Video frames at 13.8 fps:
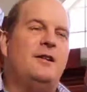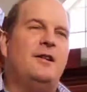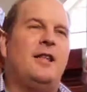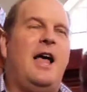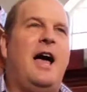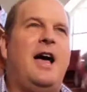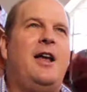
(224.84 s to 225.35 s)

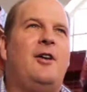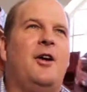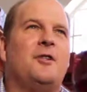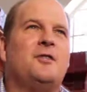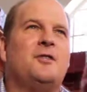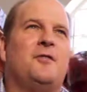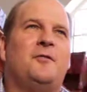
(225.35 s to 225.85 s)
little high
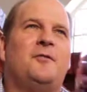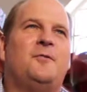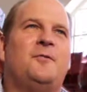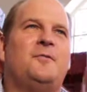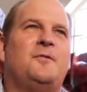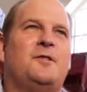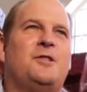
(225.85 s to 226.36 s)
notes of
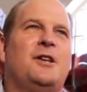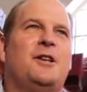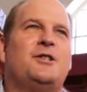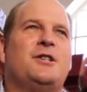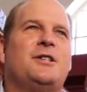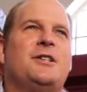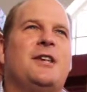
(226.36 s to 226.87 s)

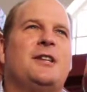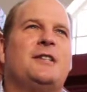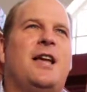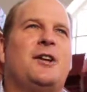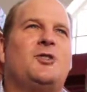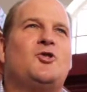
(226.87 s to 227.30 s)
delicious things like